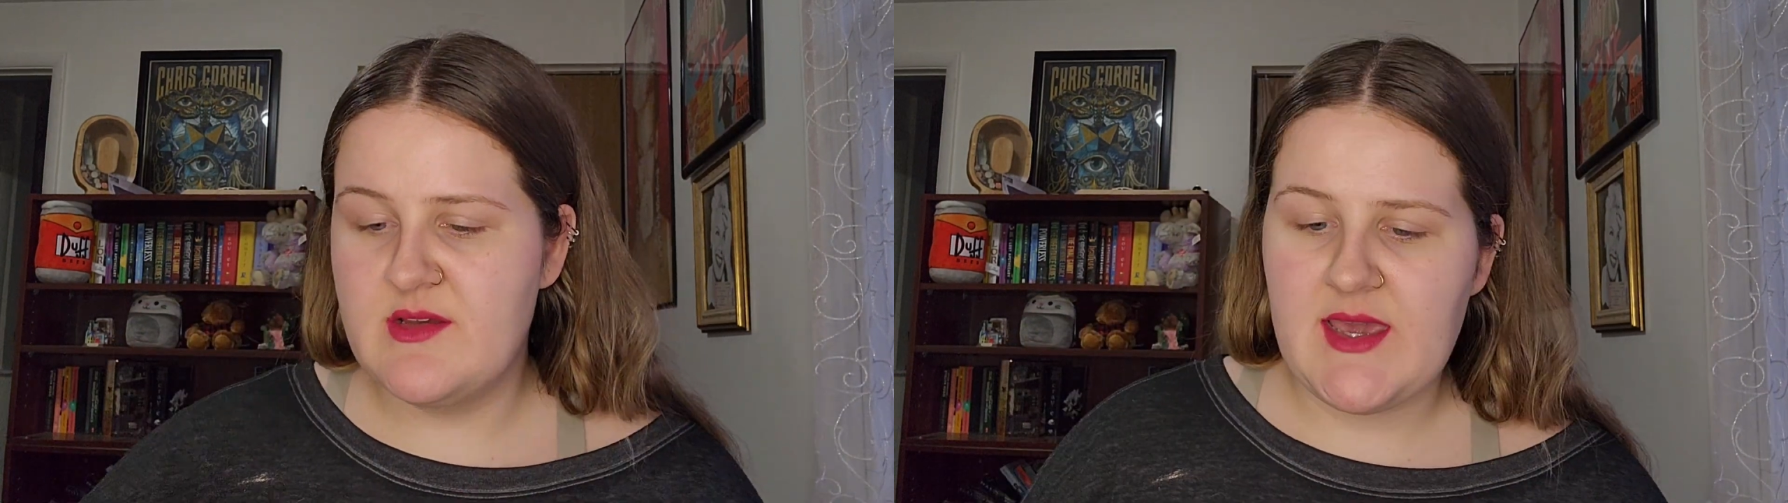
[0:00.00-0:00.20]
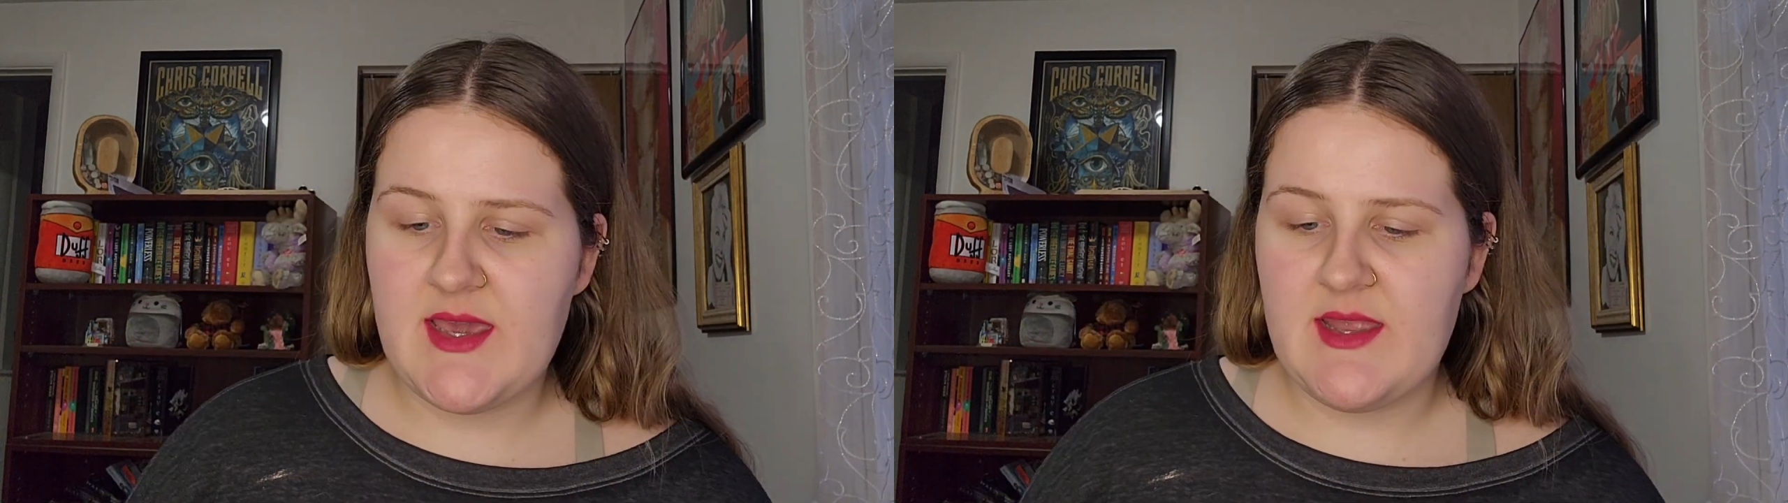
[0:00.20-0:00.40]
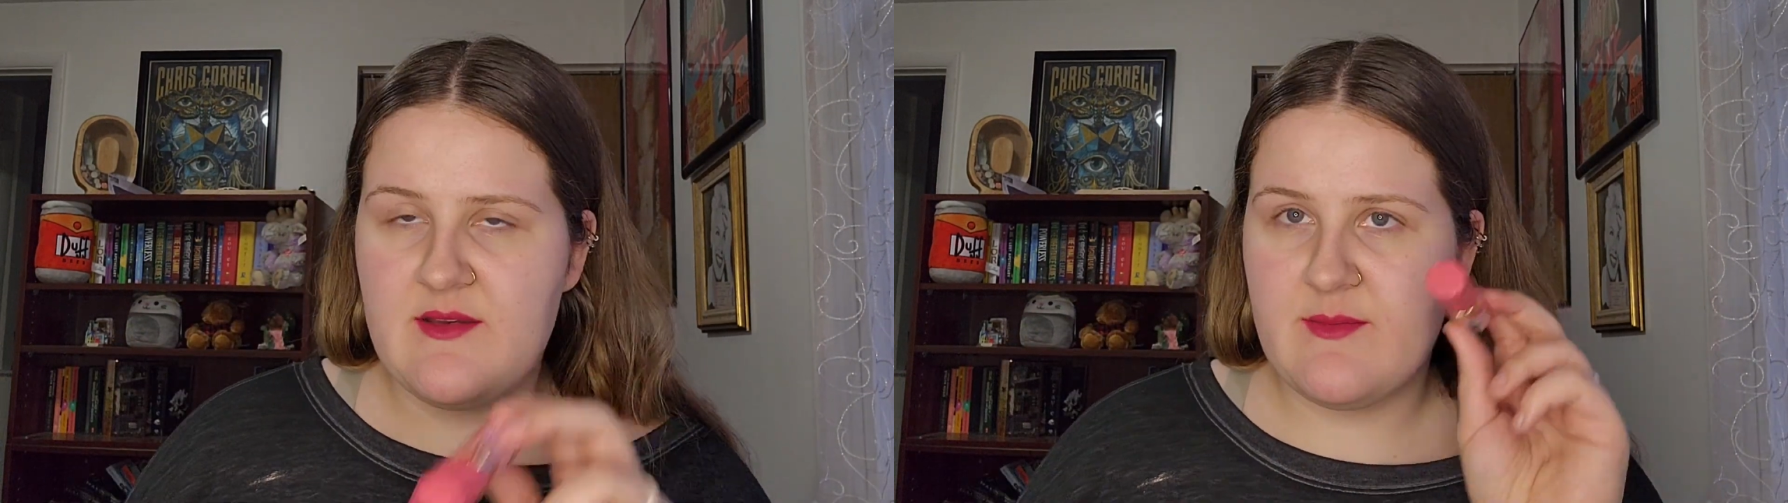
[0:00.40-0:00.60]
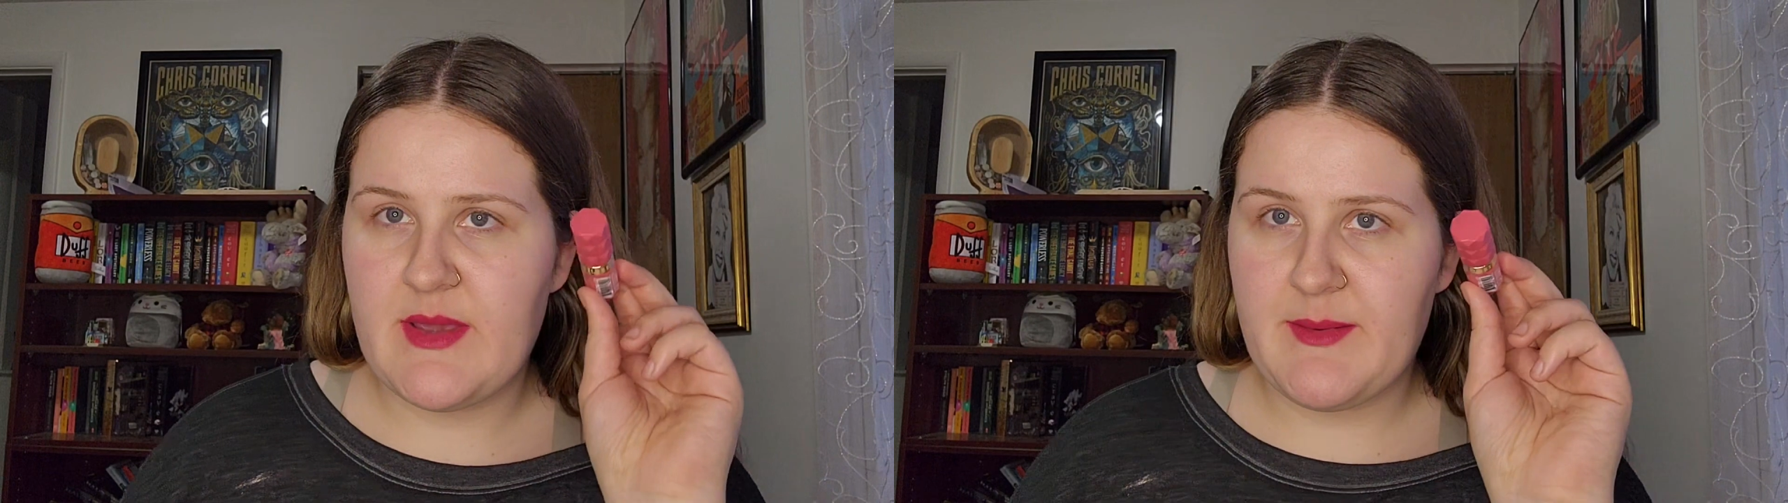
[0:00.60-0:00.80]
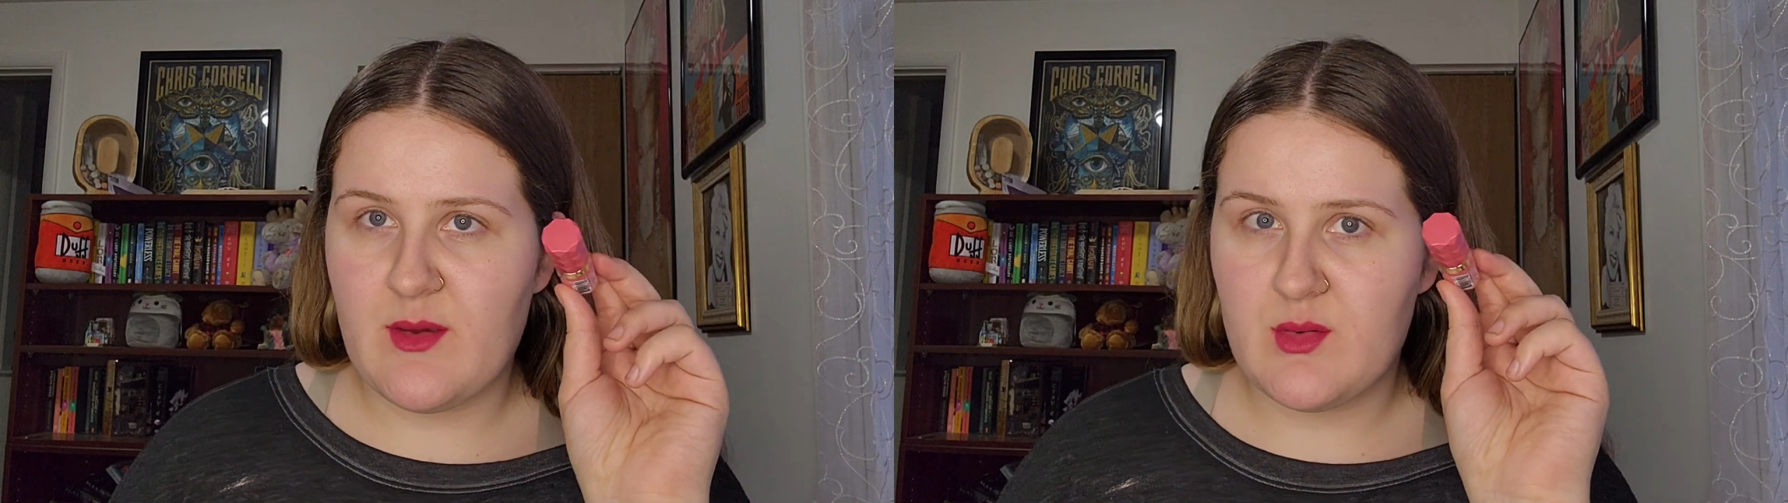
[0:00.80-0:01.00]
and
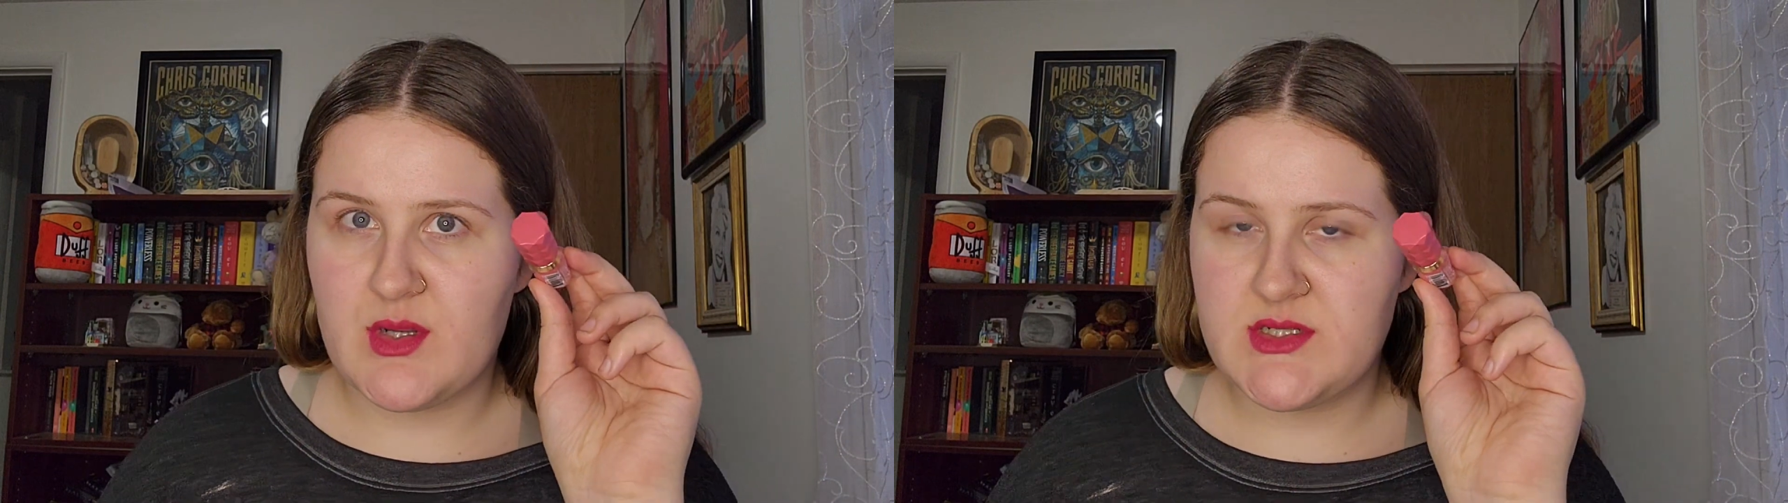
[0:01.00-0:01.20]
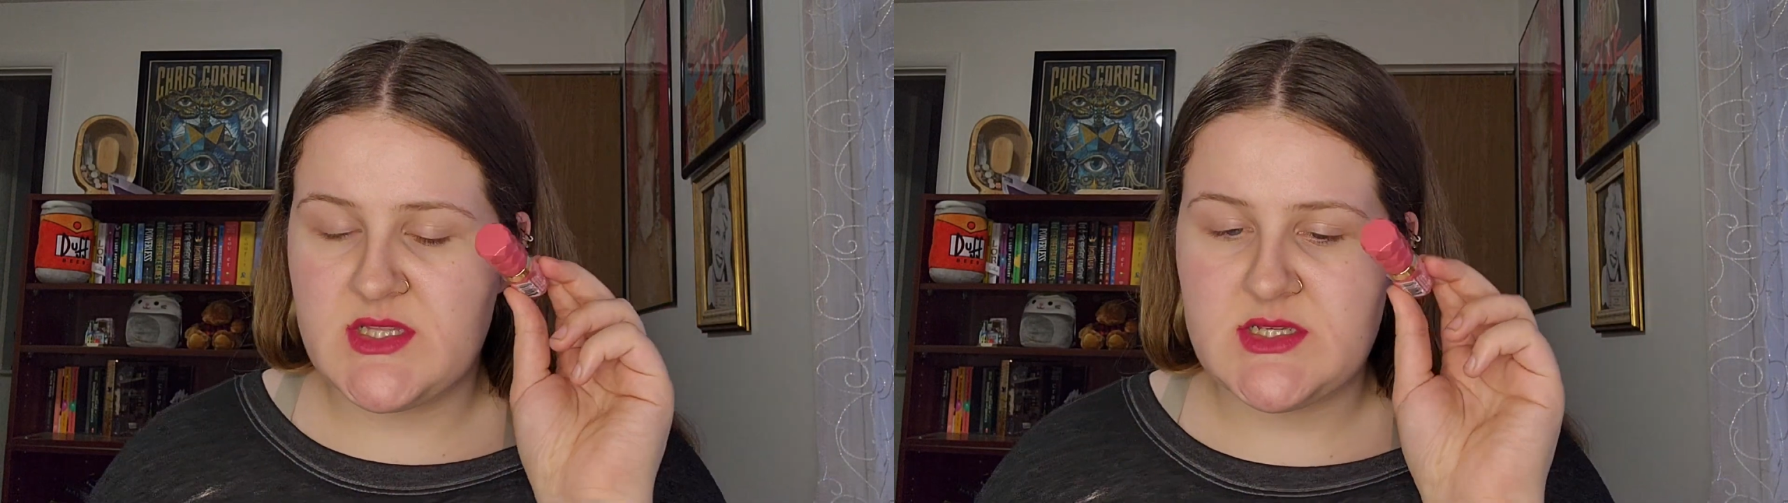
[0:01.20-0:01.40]
maybe hold on to